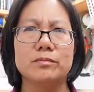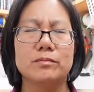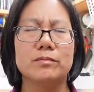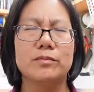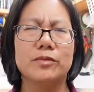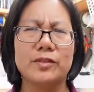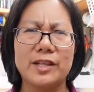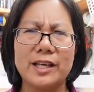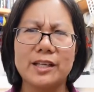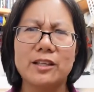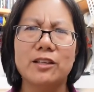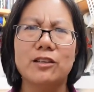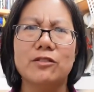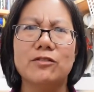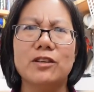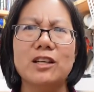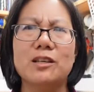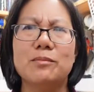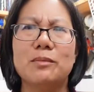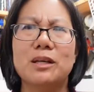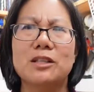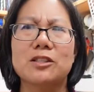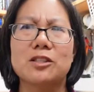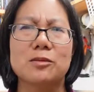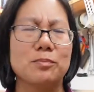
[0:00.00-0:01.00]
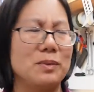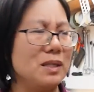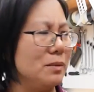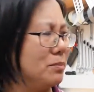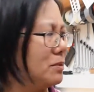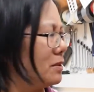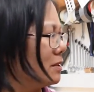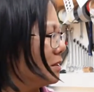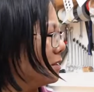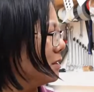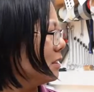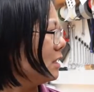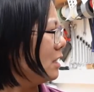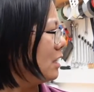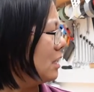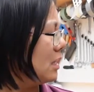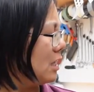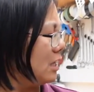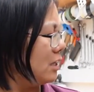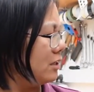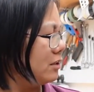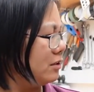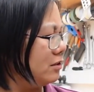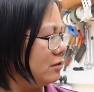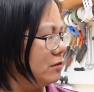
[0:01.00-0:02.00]
Thank you very much, people.
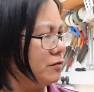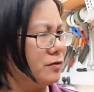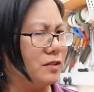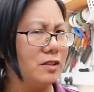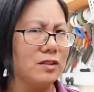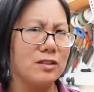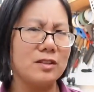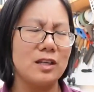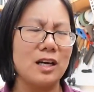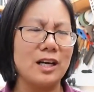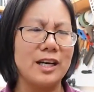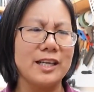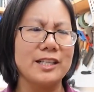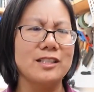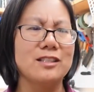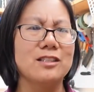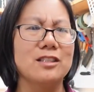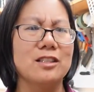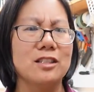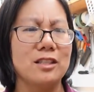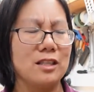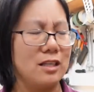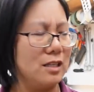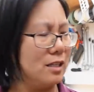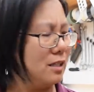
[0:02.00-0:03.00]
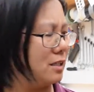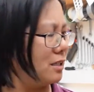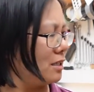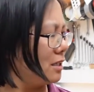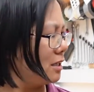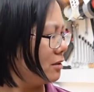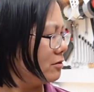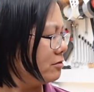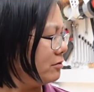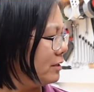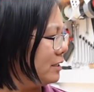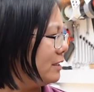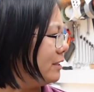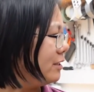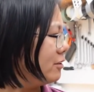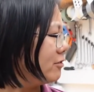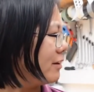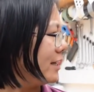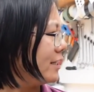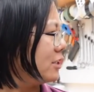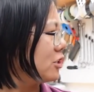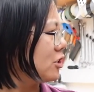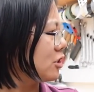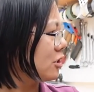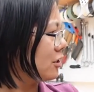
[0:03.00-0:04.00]
You've designed a really
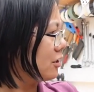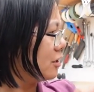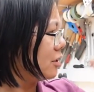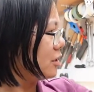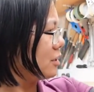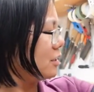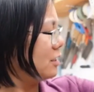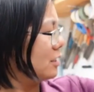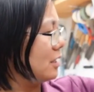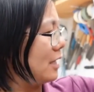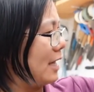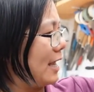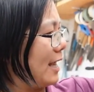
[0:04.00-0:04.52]
great shirt,